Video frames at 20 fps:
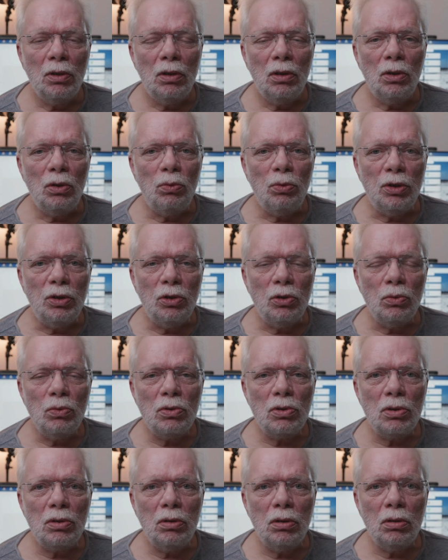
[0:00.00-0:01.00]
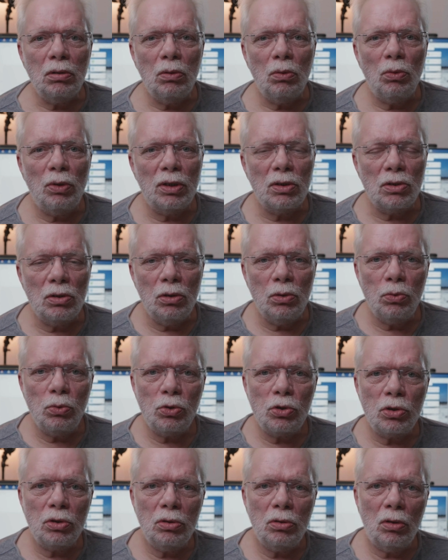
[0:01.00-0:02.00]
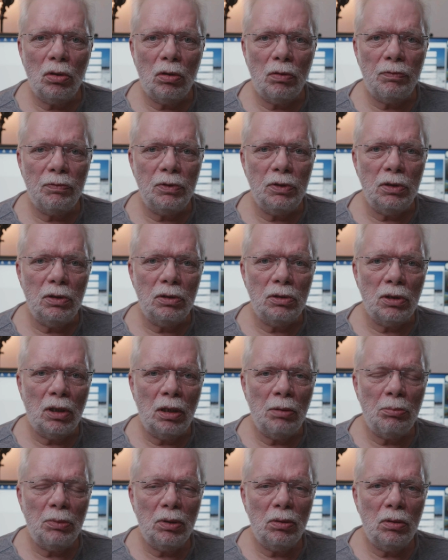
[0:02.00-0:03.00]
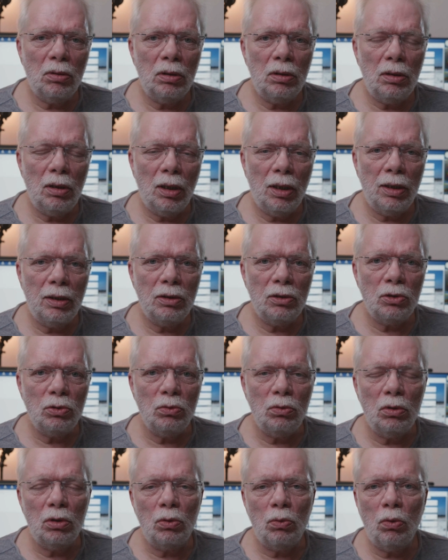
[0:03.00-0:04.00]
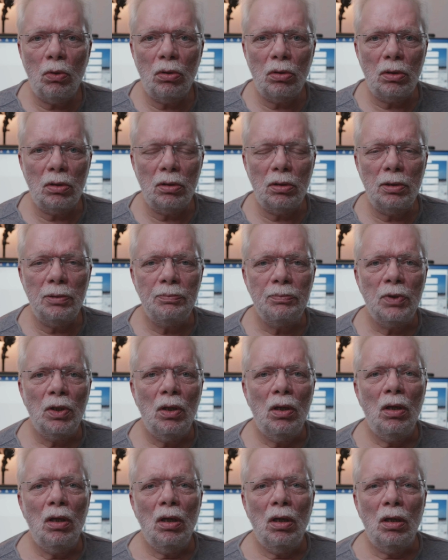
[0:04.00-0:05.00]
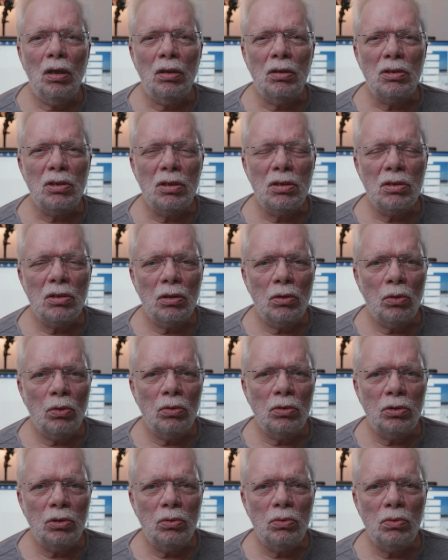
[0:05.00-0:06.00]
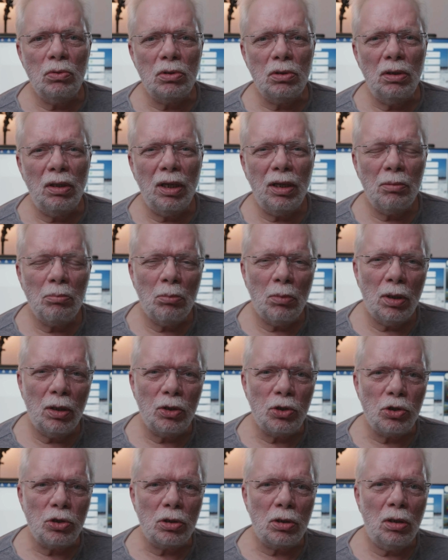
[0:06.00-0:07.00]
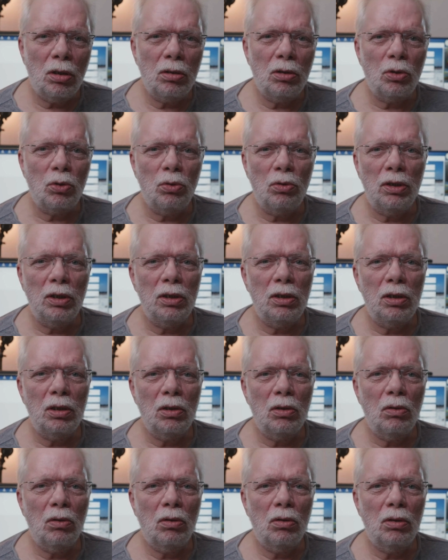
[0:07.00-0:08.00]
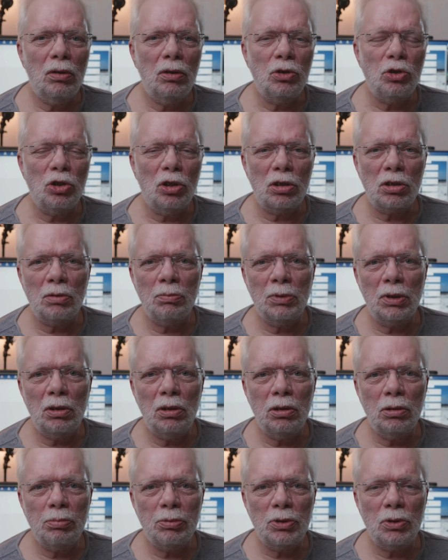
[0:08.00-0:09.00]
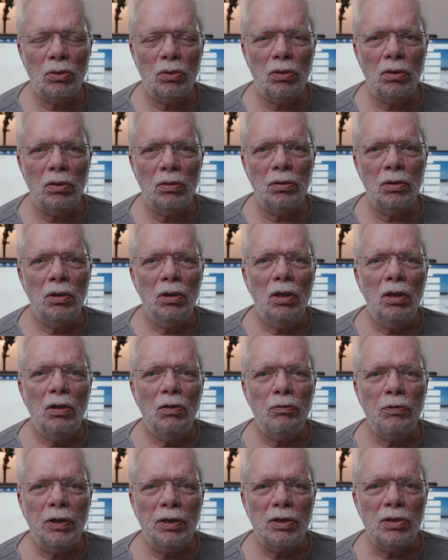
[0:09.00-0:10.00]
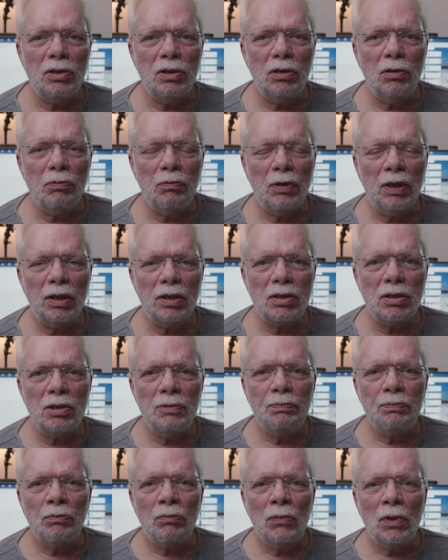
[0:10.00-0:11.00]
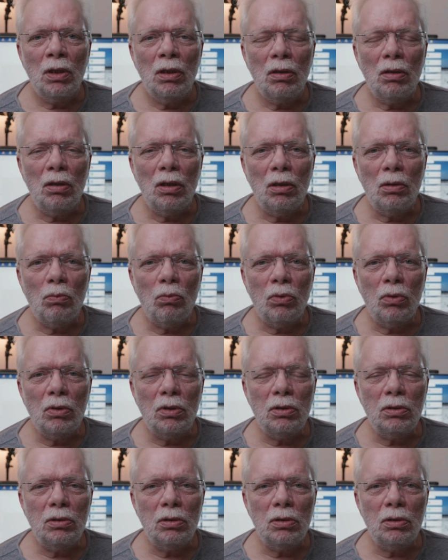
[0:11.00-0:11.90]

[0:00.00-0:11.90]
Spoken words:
reduced the resolution of the timeline to a quarter. And since I don't use that much color grading or adjustment clips or fancy effects, that would